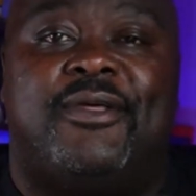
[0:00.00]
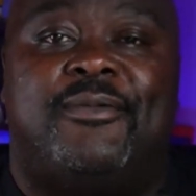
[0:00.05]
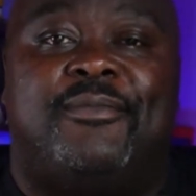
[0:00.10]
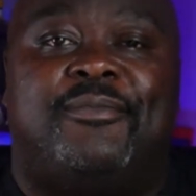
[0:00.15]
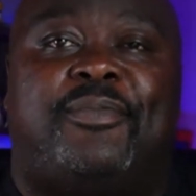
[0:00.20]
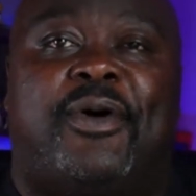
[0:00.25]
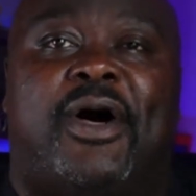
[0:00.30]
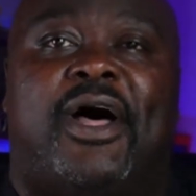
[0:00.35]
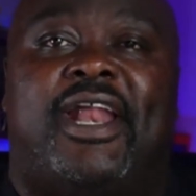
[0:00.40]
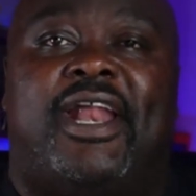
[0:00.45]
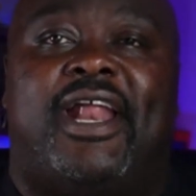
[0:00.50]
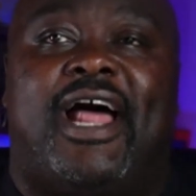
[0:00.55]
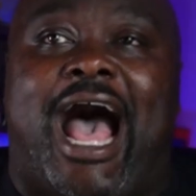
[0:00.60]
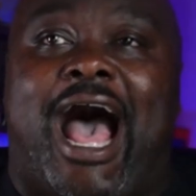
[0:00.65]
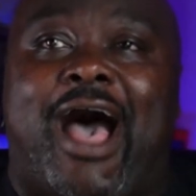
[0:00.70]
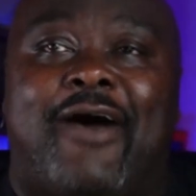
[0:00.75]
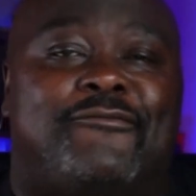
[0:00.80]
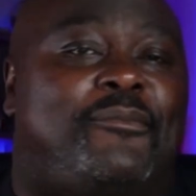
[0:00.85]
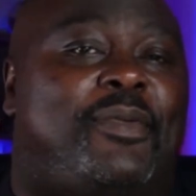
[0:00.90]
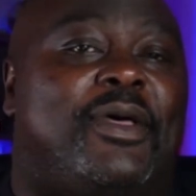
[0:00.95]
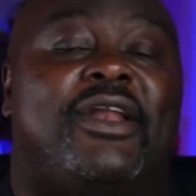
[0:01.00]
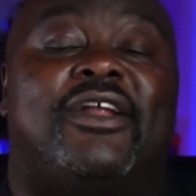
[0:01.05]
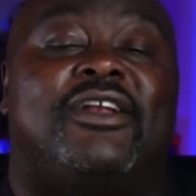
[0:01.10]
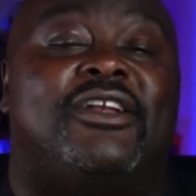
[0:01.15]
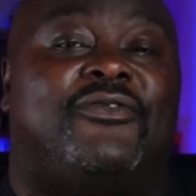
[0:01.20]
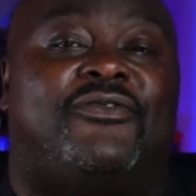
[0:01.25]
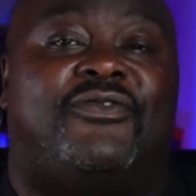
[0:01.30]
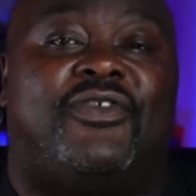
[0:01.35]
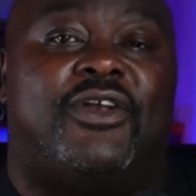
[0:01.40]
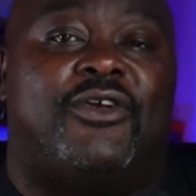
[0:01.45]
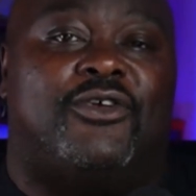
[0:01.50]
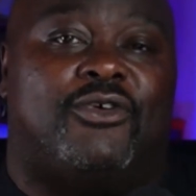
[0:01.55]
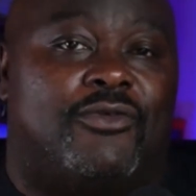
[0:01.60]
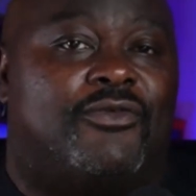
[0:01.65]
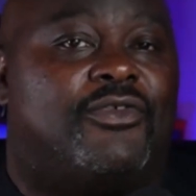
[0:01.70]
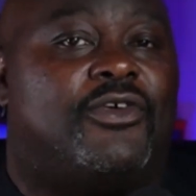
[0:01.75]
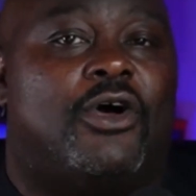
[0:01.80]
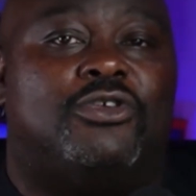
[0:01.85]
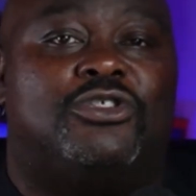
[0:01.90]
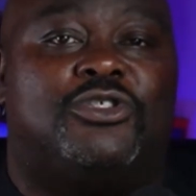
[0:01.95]
but I've been a defender of
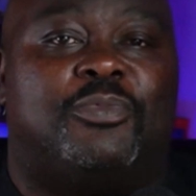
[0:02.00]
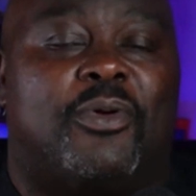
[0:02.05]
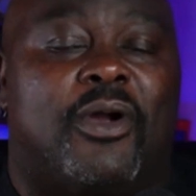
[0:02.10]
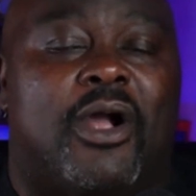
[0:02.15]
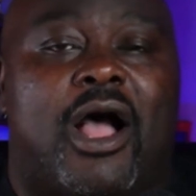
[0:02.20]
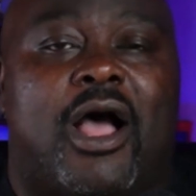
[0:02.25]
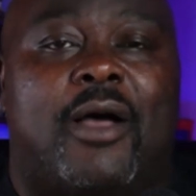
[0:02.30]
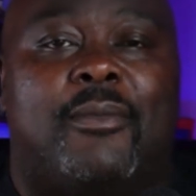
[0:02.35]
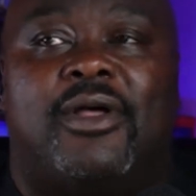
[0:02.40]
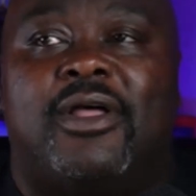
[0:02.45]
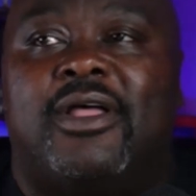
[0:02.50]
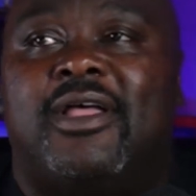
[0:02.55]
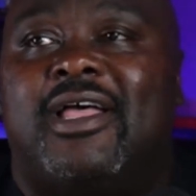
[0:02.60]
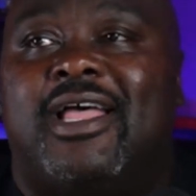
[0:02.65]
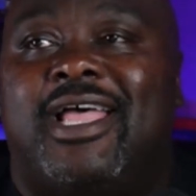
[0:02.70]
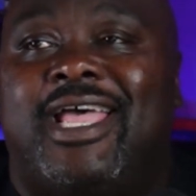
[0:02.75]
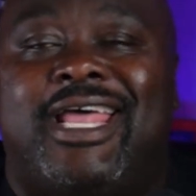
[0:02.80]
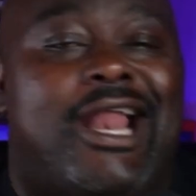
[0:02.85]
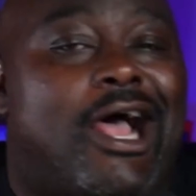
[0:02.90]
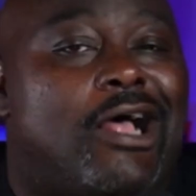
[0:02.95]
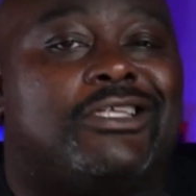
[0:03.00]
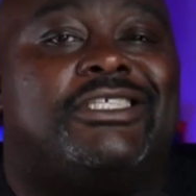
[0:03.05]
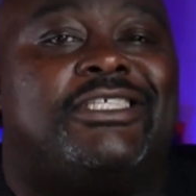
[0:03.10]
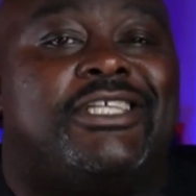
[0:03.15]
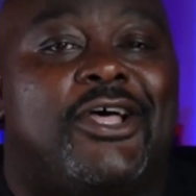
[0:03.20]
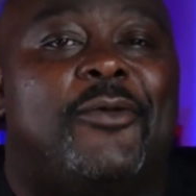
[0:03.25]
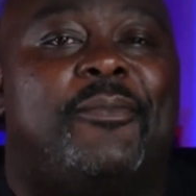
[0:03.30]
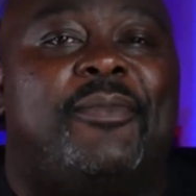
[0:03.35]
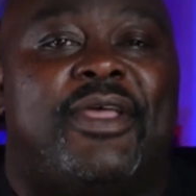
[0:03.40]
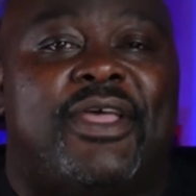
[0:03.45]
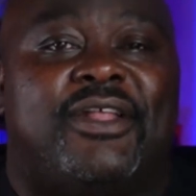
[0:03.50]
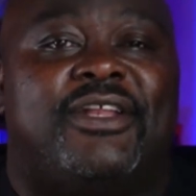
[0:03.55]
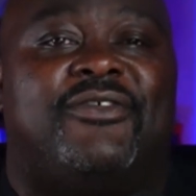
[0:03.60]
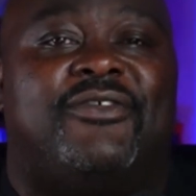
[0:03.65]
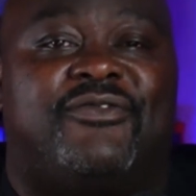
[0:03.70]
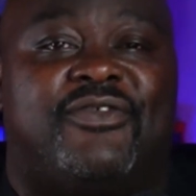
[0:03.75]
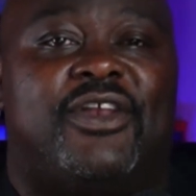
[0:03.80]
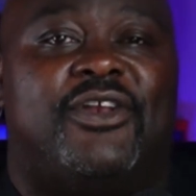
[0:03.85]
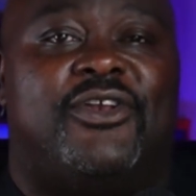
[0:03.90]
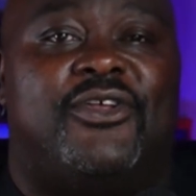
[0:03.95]
Coach Prime, and I'll still be a
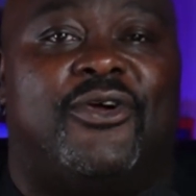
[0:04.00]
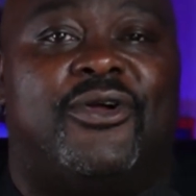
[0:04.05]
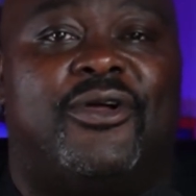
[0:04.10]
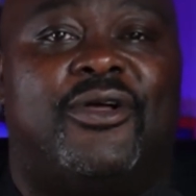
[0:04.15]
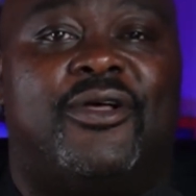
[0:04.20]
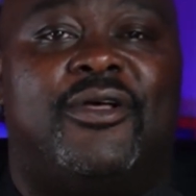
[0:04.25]
defender.